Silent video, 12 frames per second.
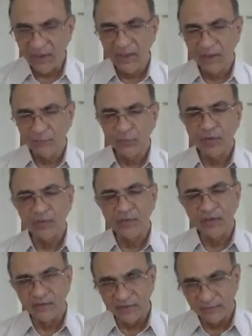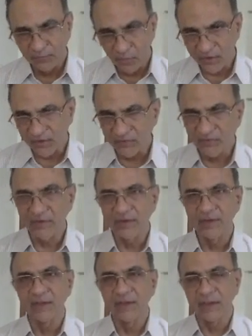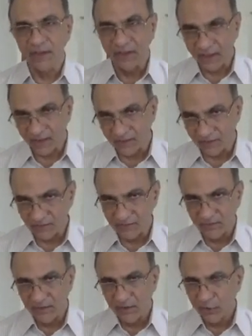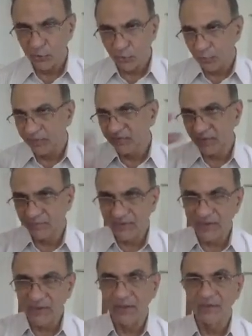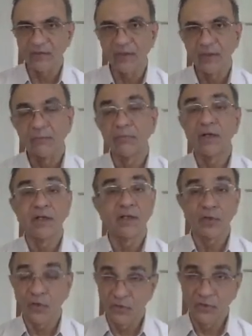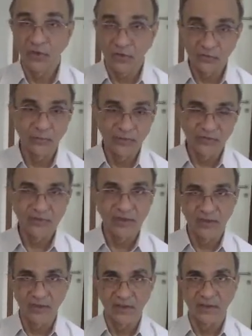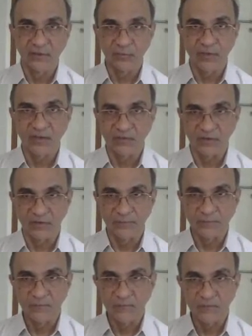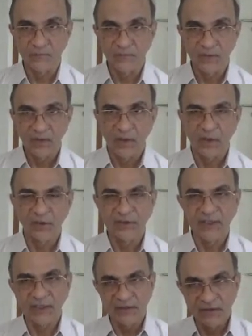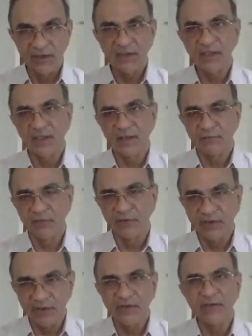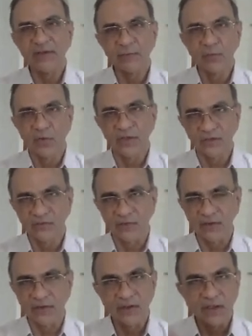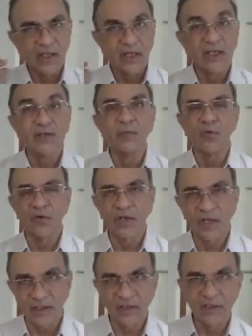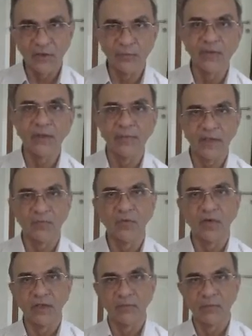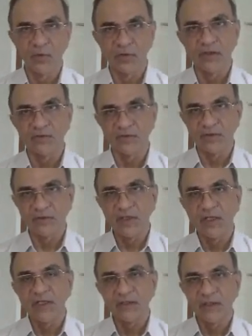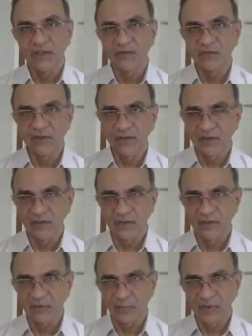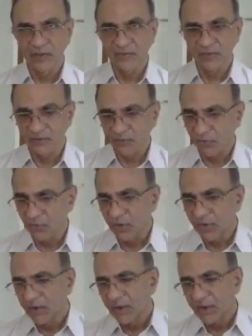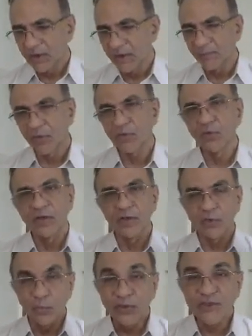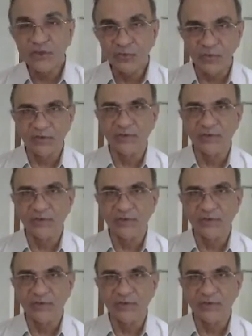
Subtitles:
If you have increased bone density in an adult, it could be something else, but it could also be skeletal dysplasia. On the other hand, if you have decreased bone density, it's more likely to be a metabolic bone disease than skeletal dysplasia. So I'm not going into which is which.